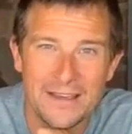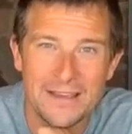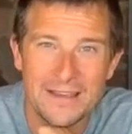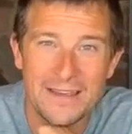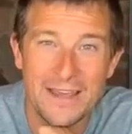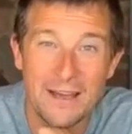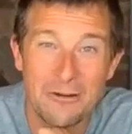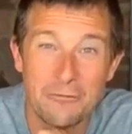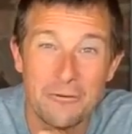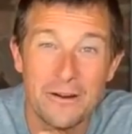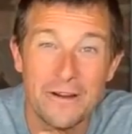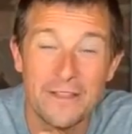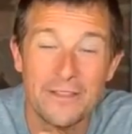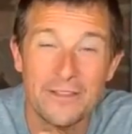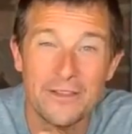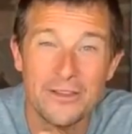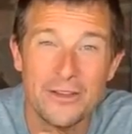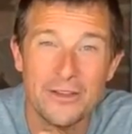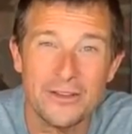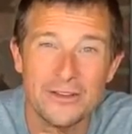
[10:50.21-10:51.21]
get rid of
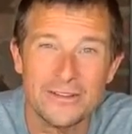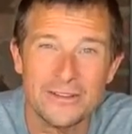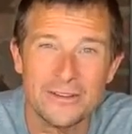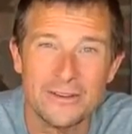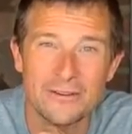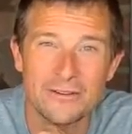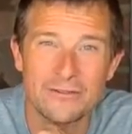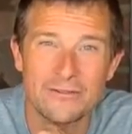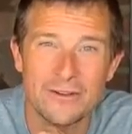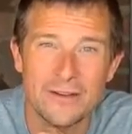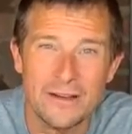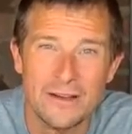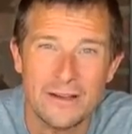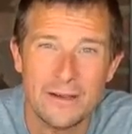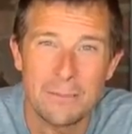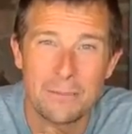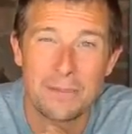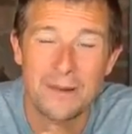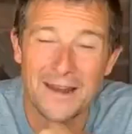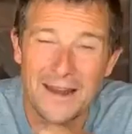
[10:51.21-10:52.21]
the use of
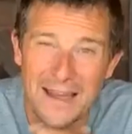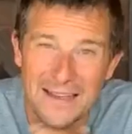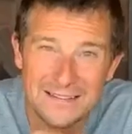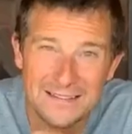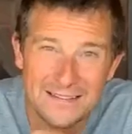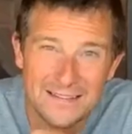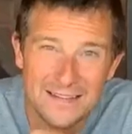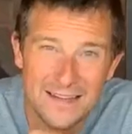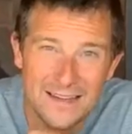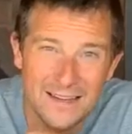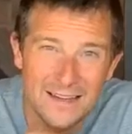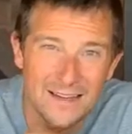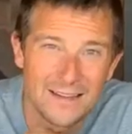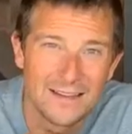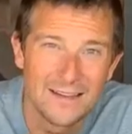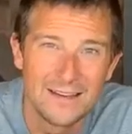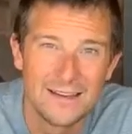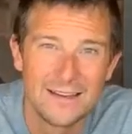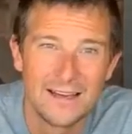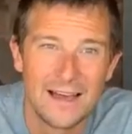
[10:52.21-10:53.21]
plastic
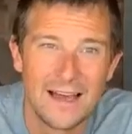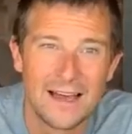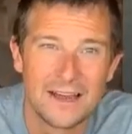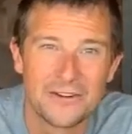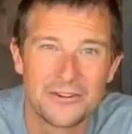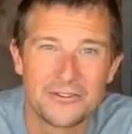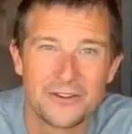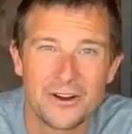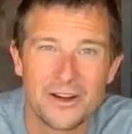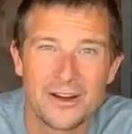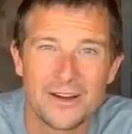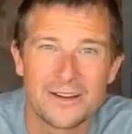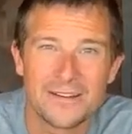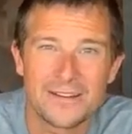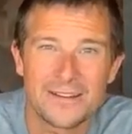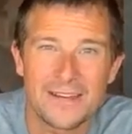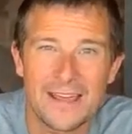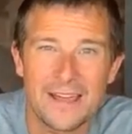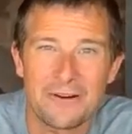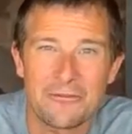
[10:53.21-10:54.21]
and trying to
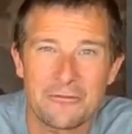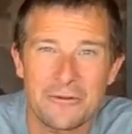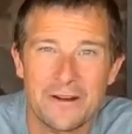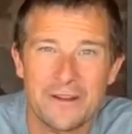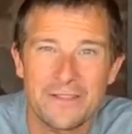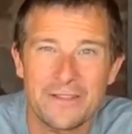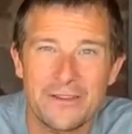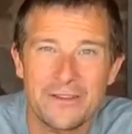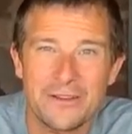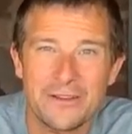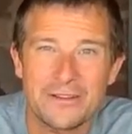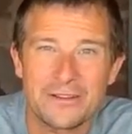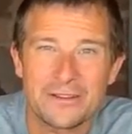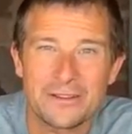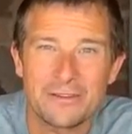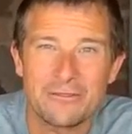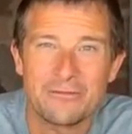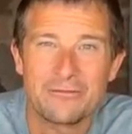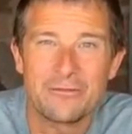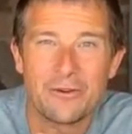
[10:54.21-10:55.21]
get rid of the use
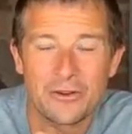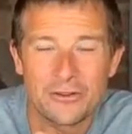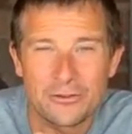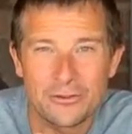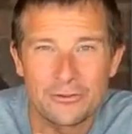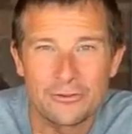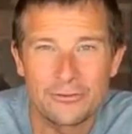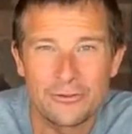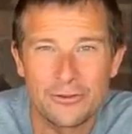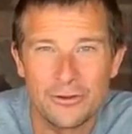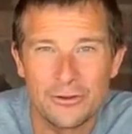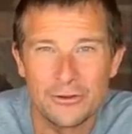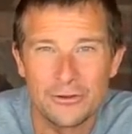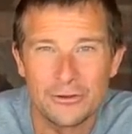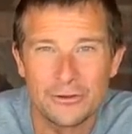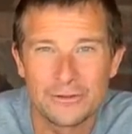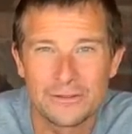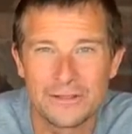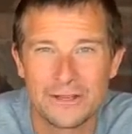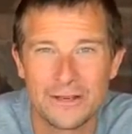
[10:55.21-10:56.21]
of fossil
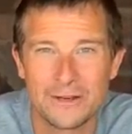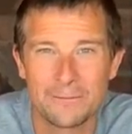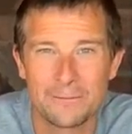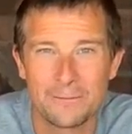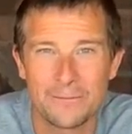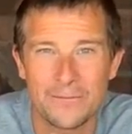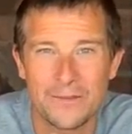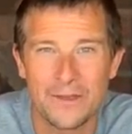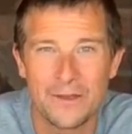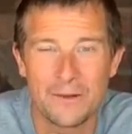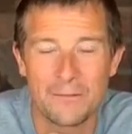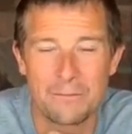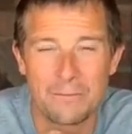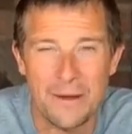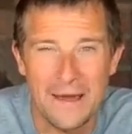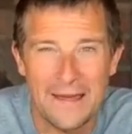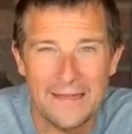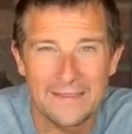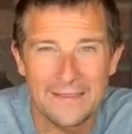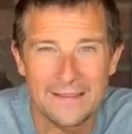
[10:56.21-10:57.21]
fuels and, you know,
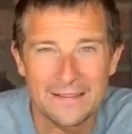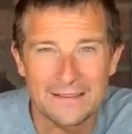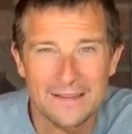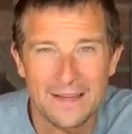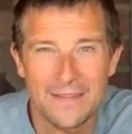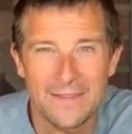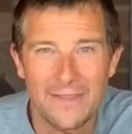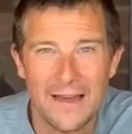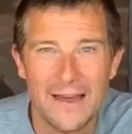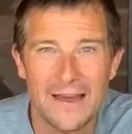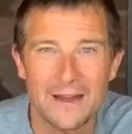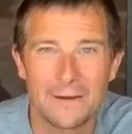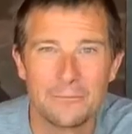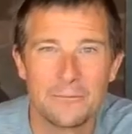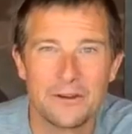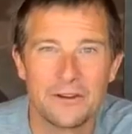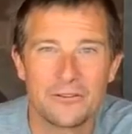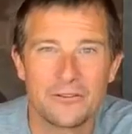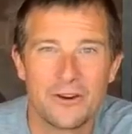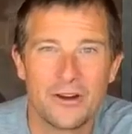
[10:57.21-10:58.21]
bad things like that. And
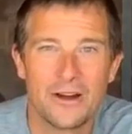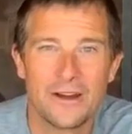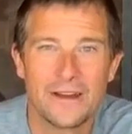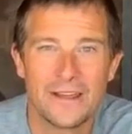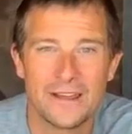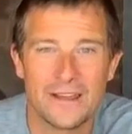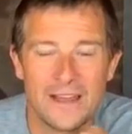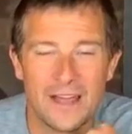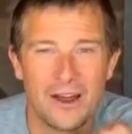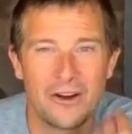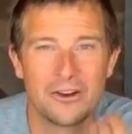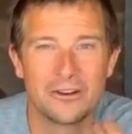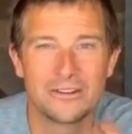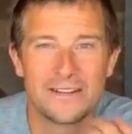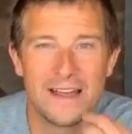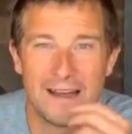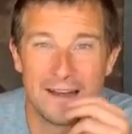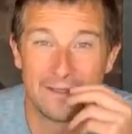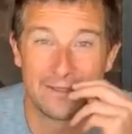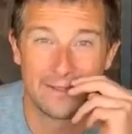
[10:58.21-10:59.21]
we try and encourage
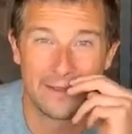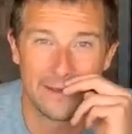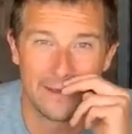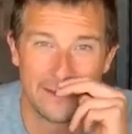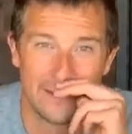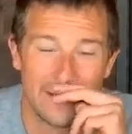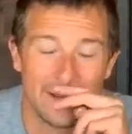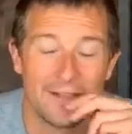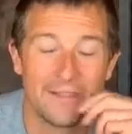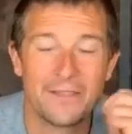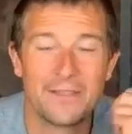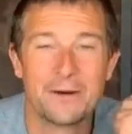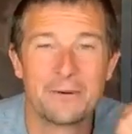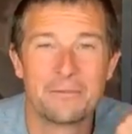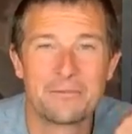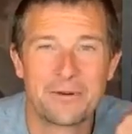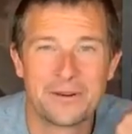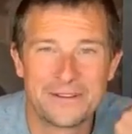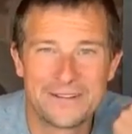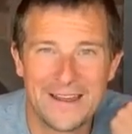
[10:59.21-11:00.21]
anything that
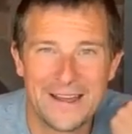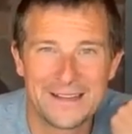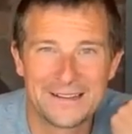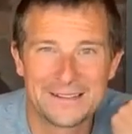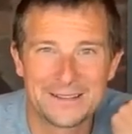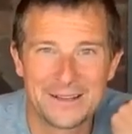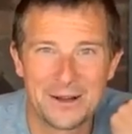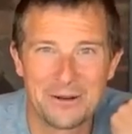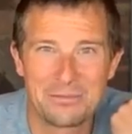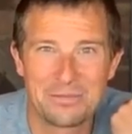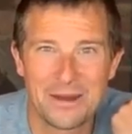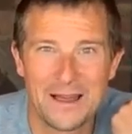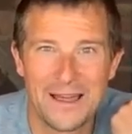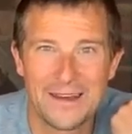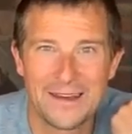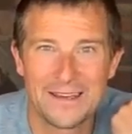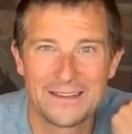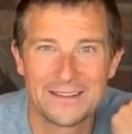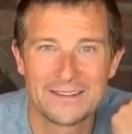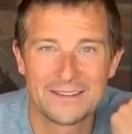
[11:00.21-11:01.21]
protects our
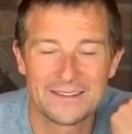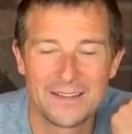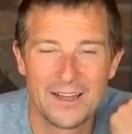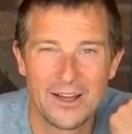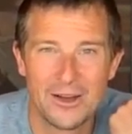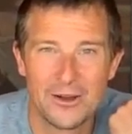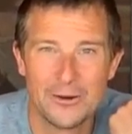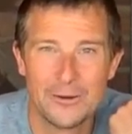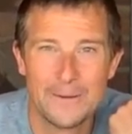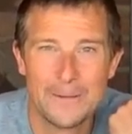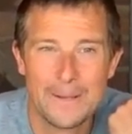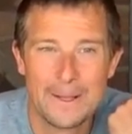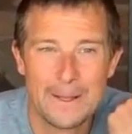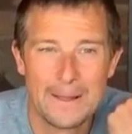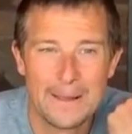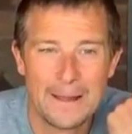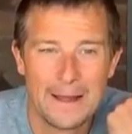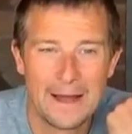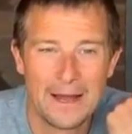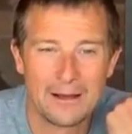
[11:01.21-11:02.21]
planet. So
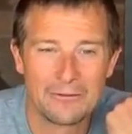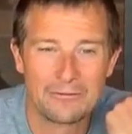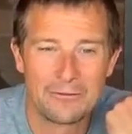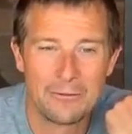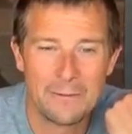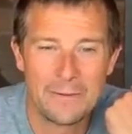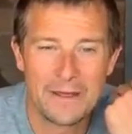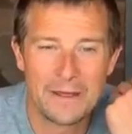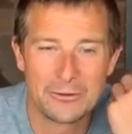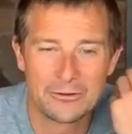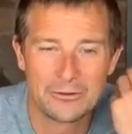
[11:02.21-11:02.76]
for me, it was